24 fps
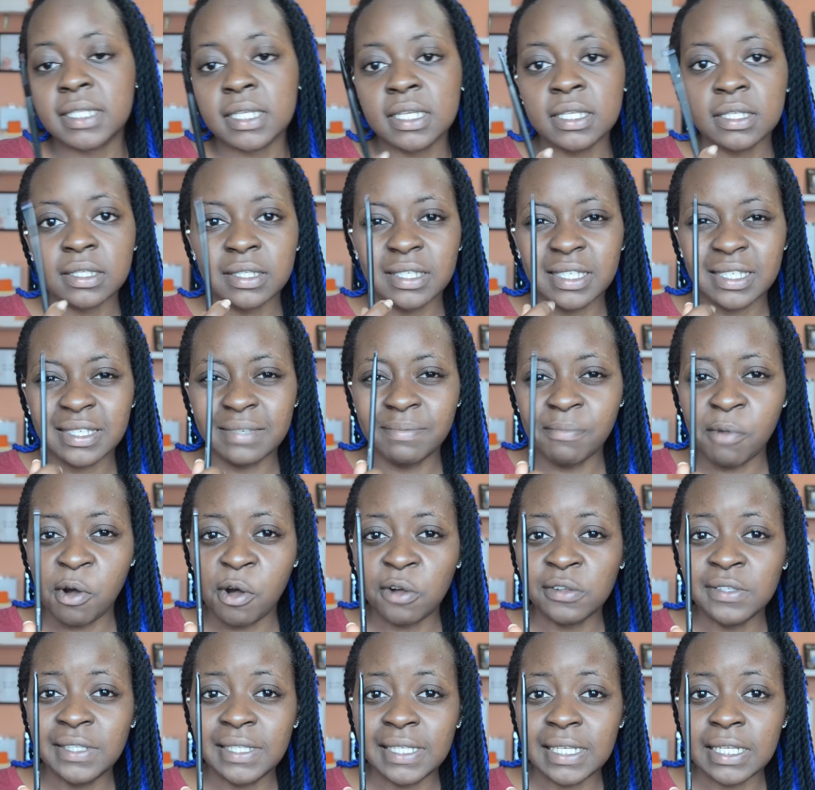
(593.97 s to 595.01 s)
is a
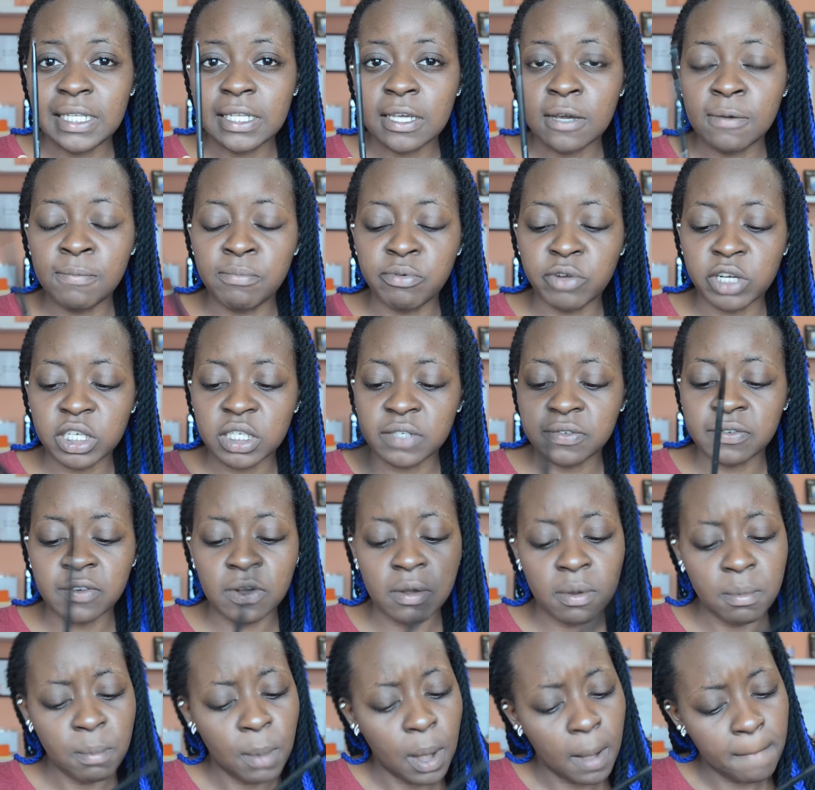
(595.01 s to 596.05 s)
small detail brush
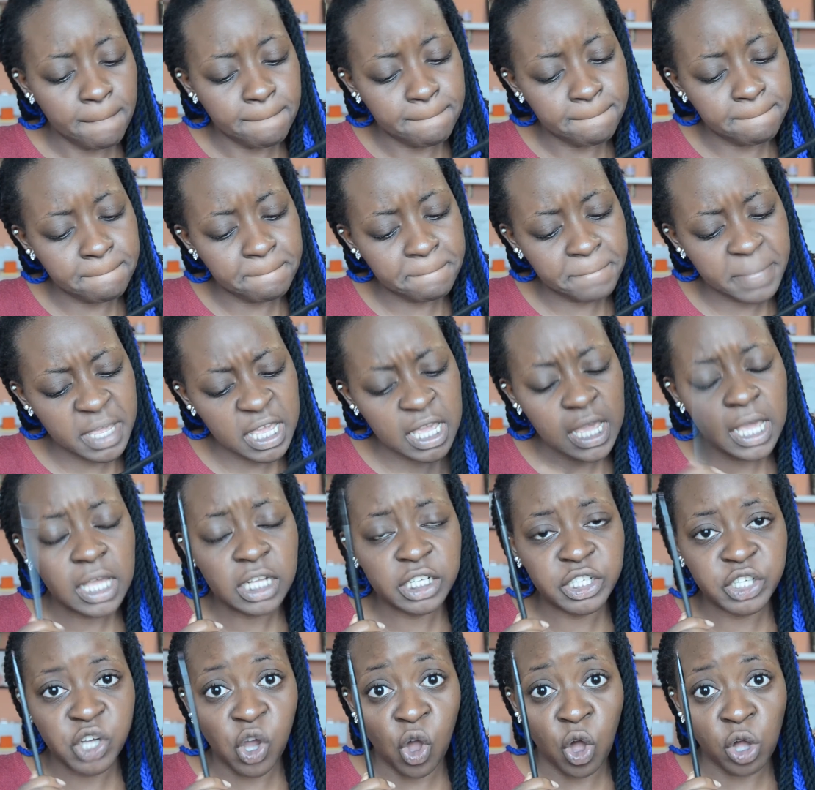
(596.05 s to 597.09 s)
from
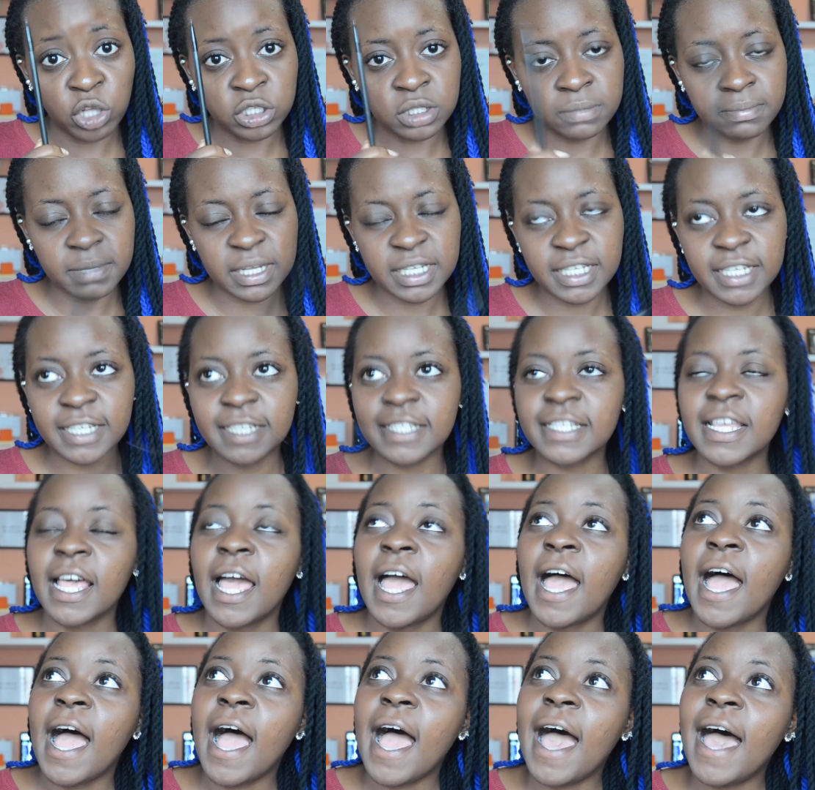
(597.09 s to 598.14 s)
BH Cosmetics,
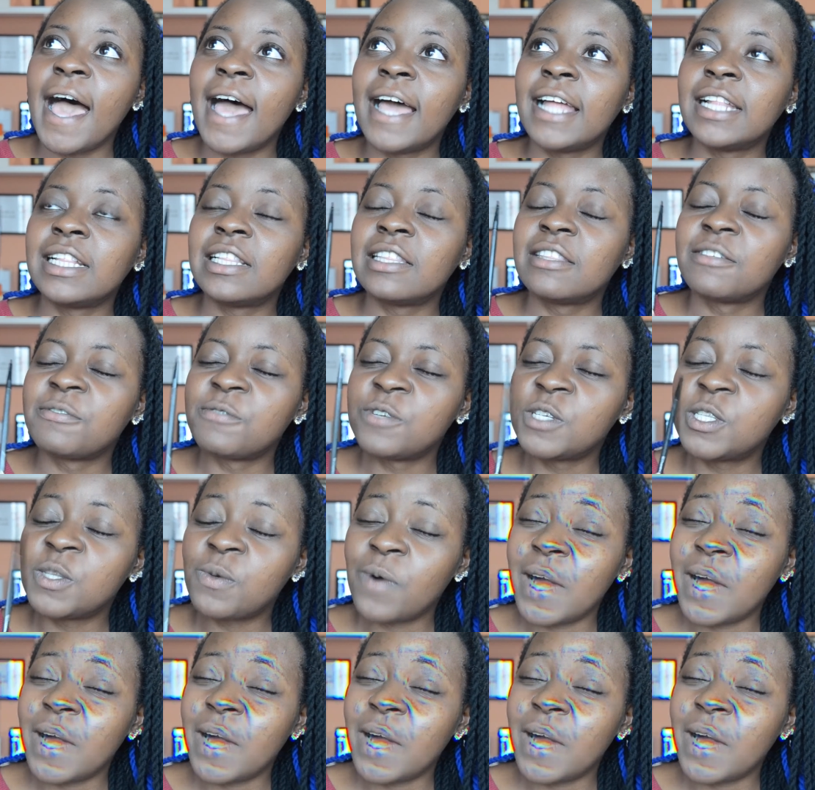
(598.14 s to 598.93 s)
and the reason